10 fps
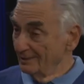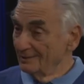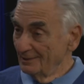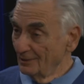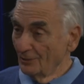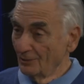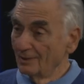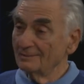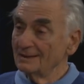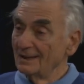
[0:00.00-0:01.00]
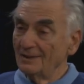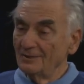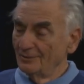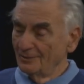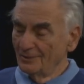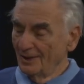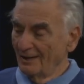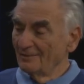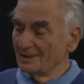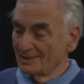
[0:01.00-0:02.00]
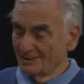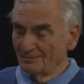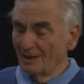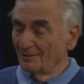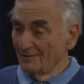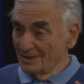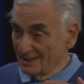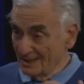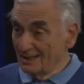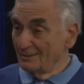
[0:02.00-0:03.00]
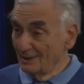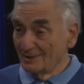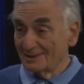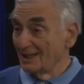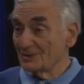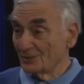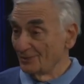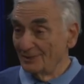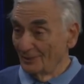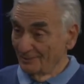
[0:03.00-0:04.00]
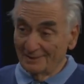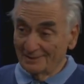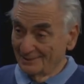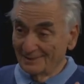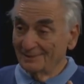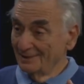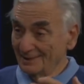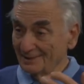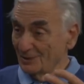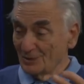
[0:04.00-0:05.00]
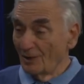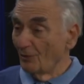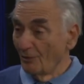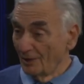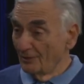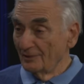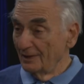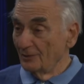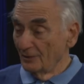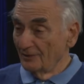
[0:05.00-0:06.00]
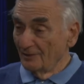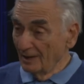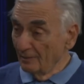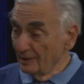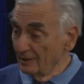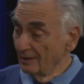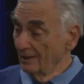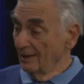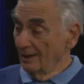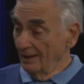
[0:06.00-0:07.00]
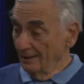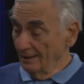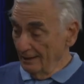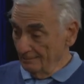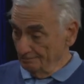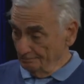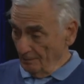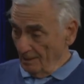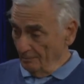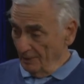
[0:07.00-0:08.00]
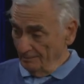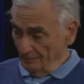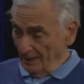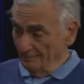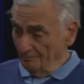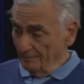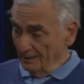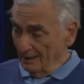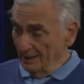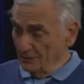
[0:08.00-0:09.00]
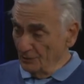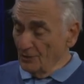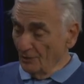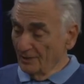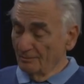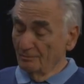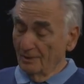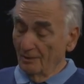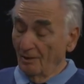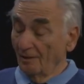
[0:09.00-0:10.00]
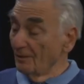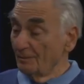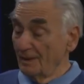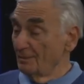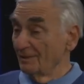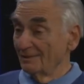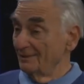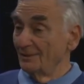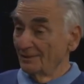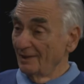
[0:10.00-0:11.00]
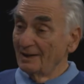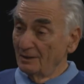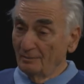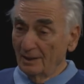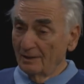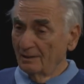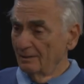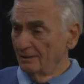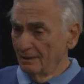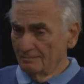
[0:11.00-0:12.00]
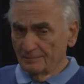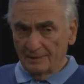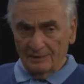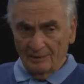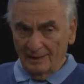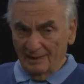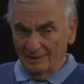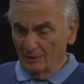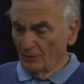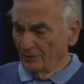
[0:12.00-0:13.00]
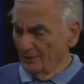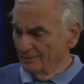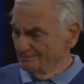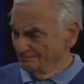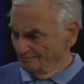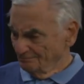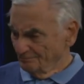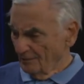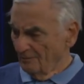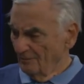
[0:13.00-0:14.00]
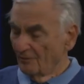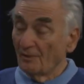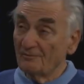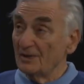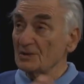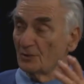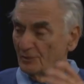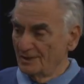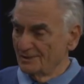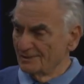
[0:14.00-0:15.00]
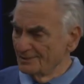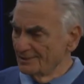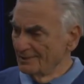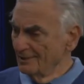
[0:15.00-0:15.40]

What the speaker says: and you know, you have the smell of the sea because that's you know, it's a saltwater you know environment, and but I do know that all the people you know that I had met, and you know, I had to go there for official reasons,